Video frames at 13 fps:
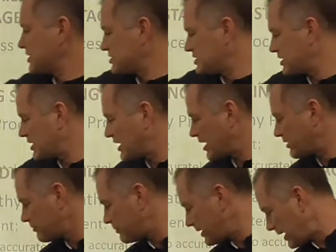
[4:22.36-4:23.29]
things
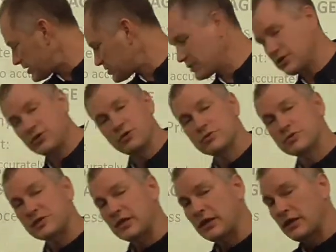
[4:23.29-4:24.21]
together, but actually
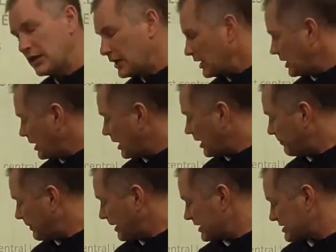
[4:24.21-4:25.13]
using
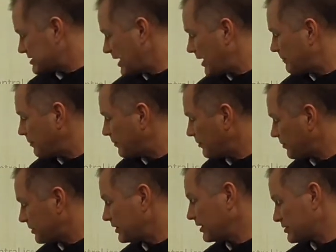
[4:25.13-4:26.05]
an example
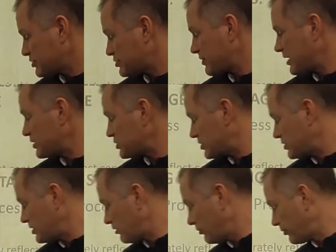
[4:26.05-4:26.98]
or an
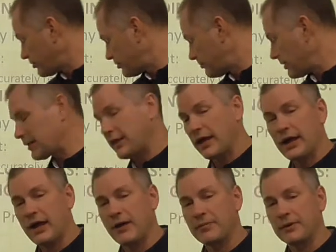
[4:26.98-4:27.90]
illustration in order to make that
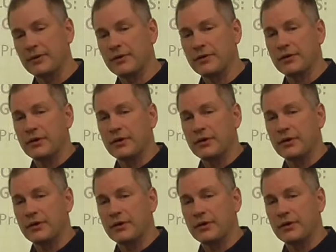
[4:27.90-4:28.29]
happen.